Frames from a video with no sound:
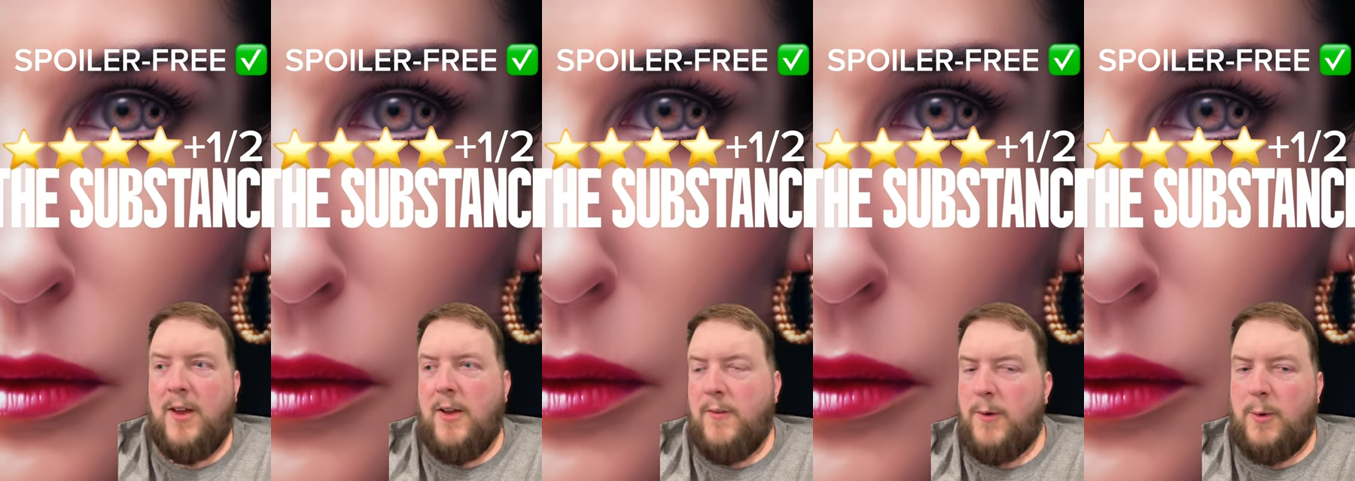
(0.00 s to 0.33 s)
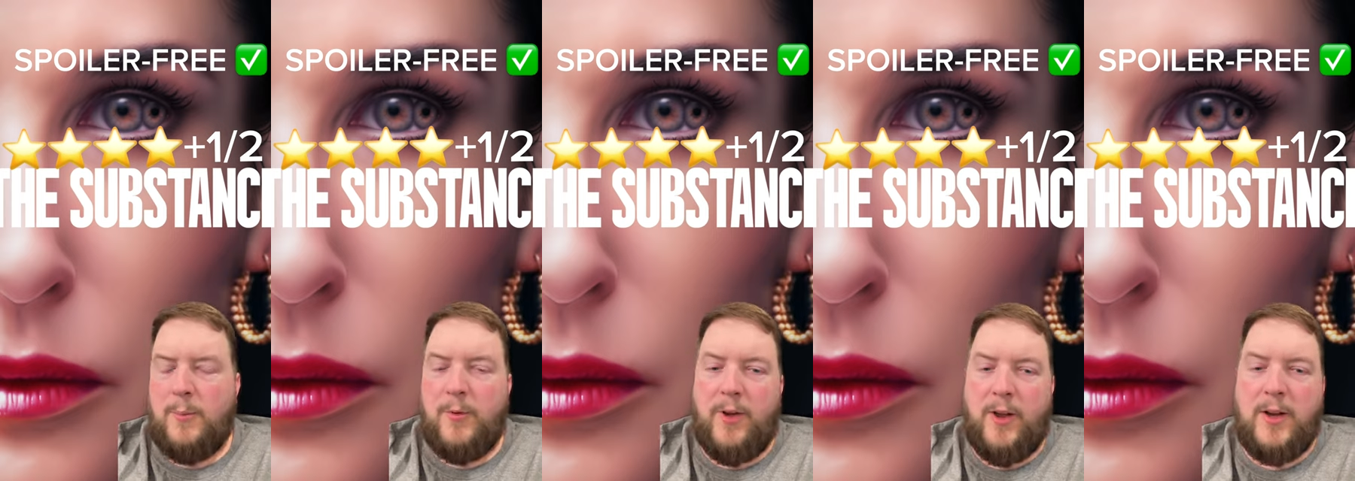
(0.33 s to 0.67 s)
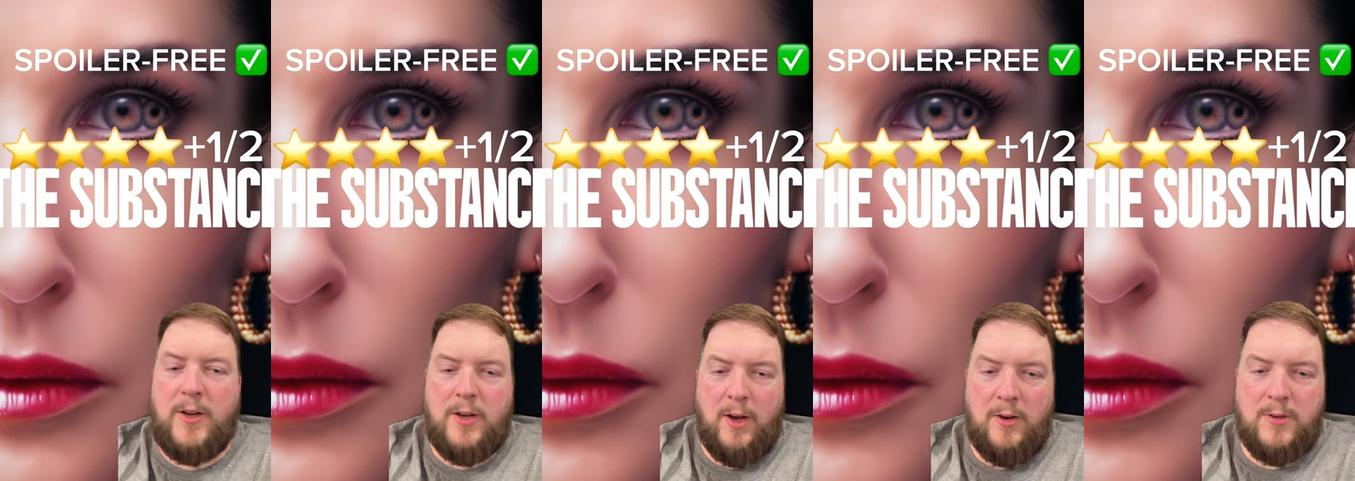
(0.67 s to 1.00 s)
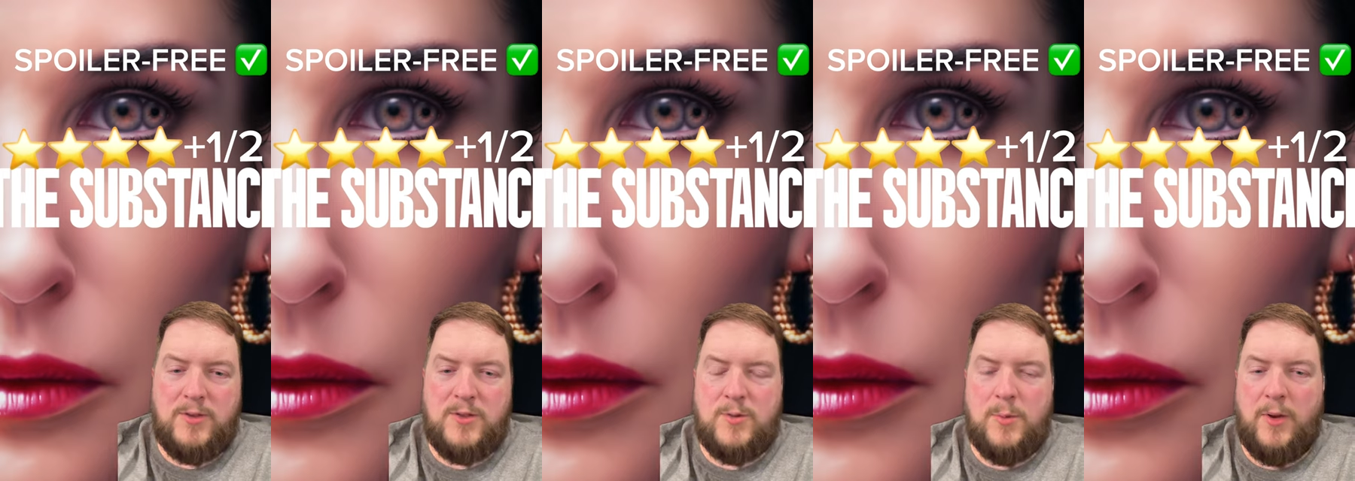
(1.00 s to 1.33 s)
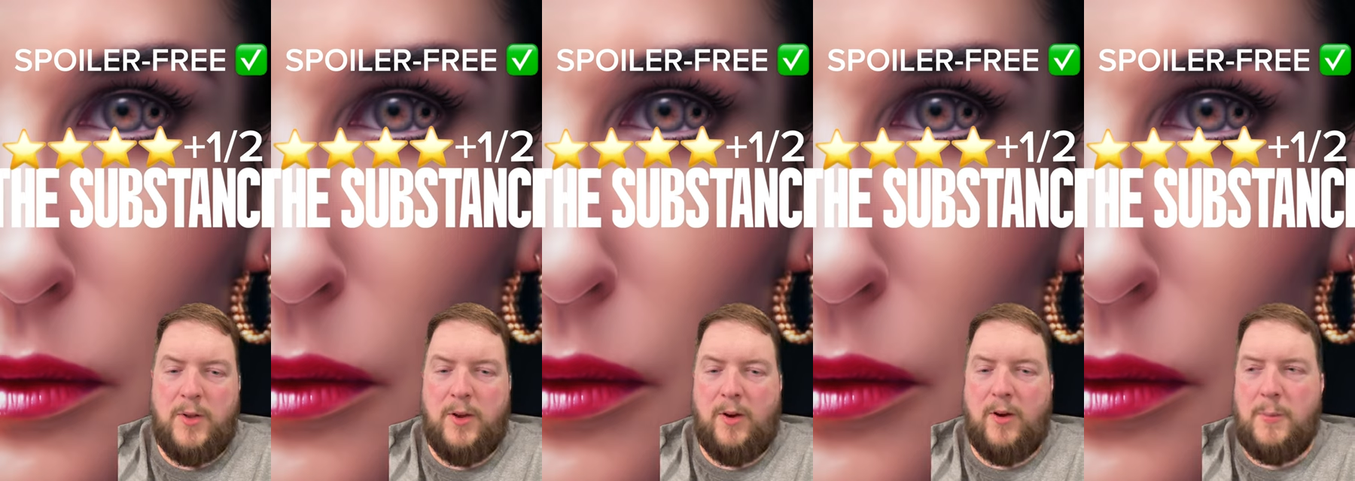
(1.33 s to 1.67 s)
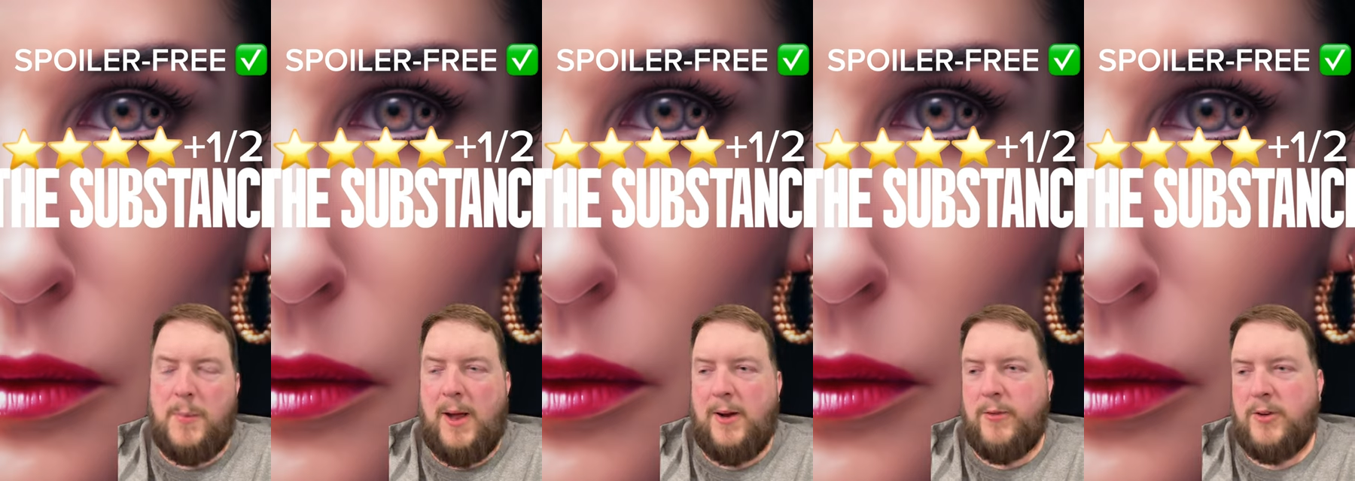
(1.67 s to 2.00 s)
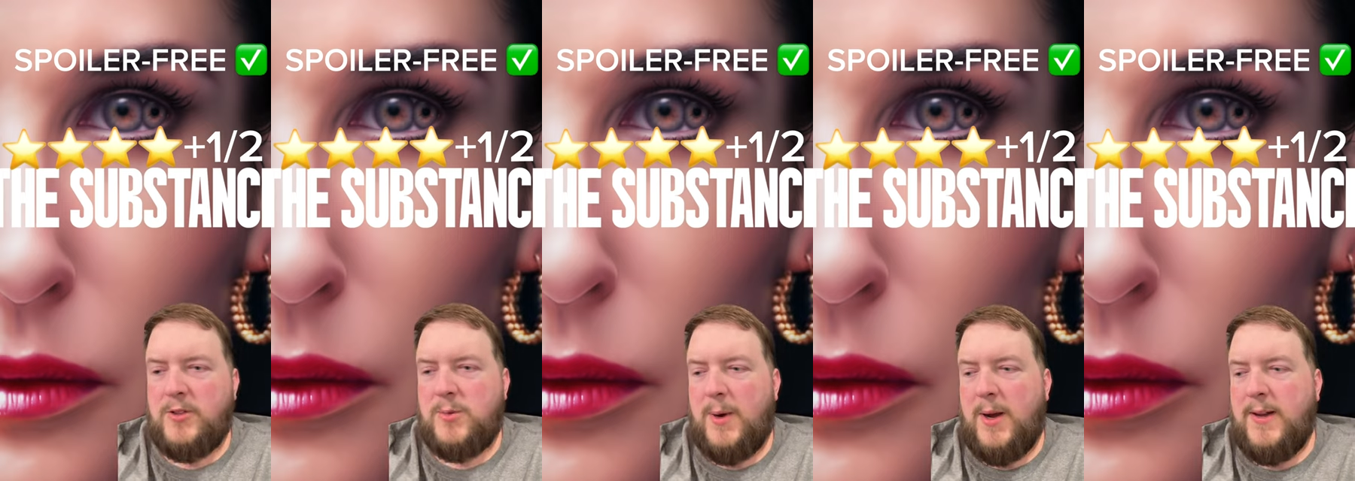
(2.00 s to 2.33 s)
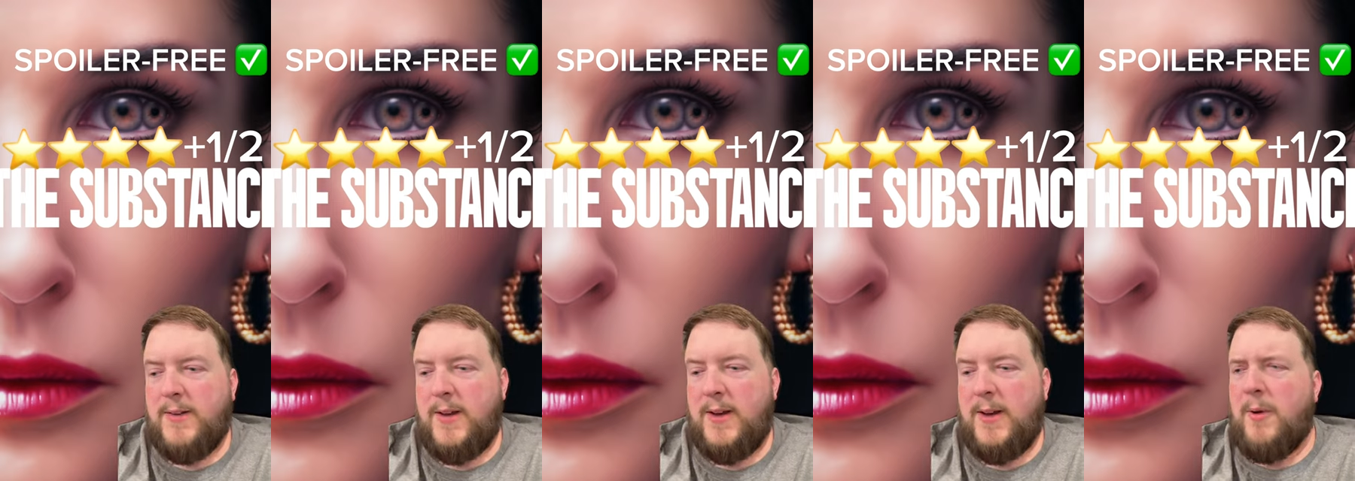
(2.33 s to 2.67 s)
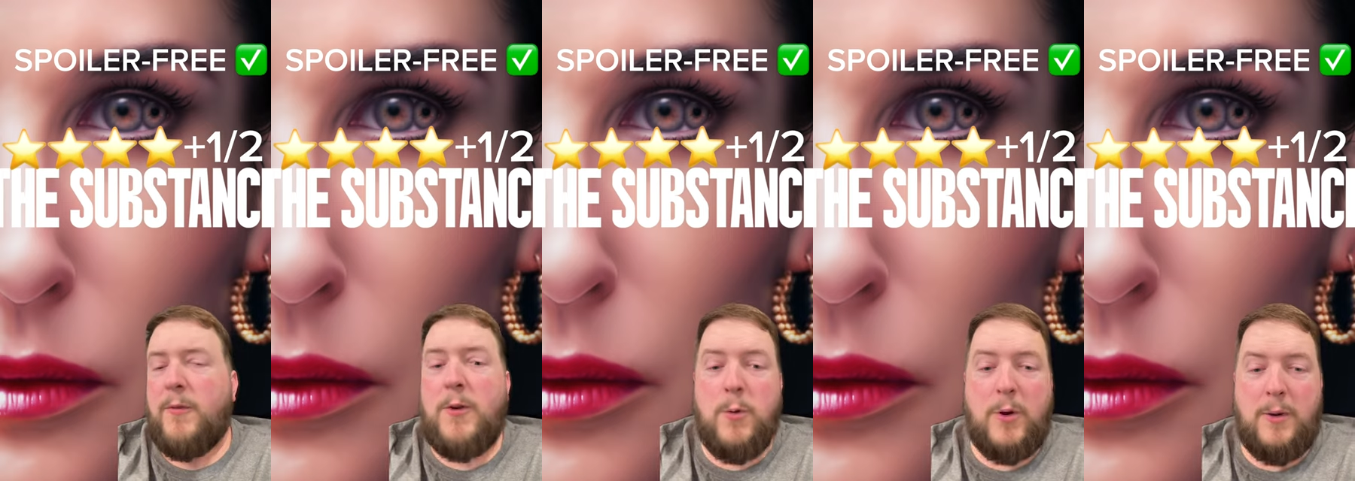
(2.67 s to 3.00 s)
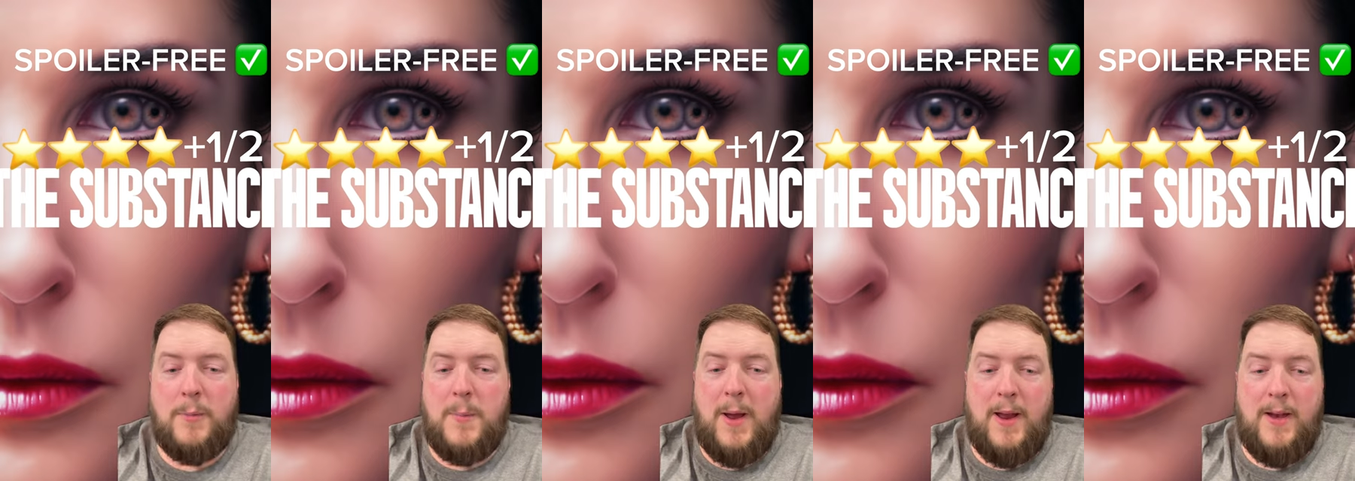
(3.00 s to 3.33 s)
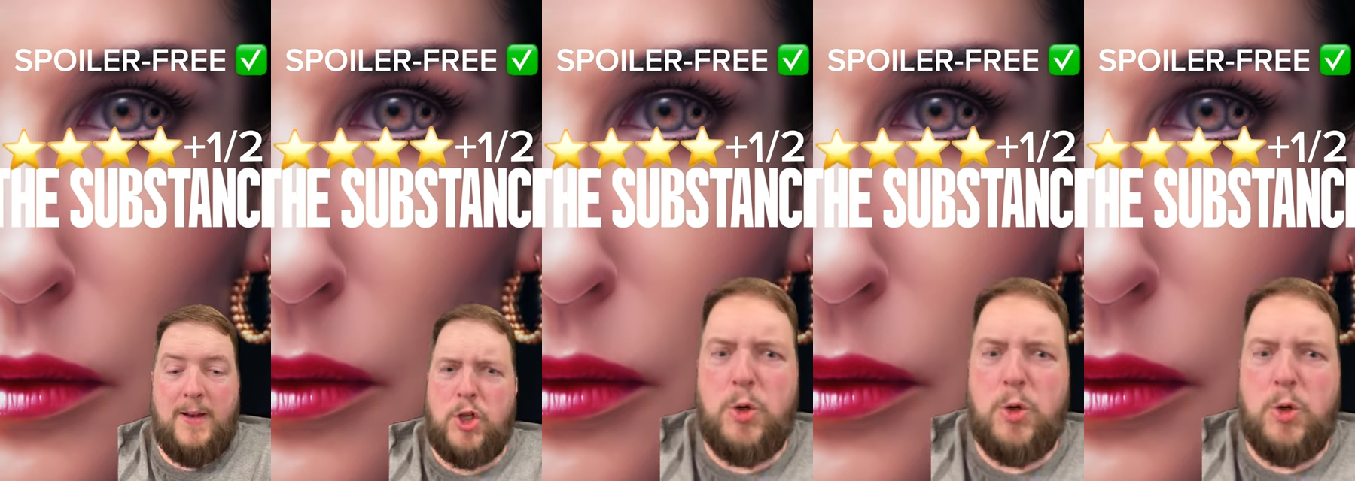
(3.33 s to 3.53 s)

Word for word: Films like Ghost with her and Patrick Swayze, A Few Good Men.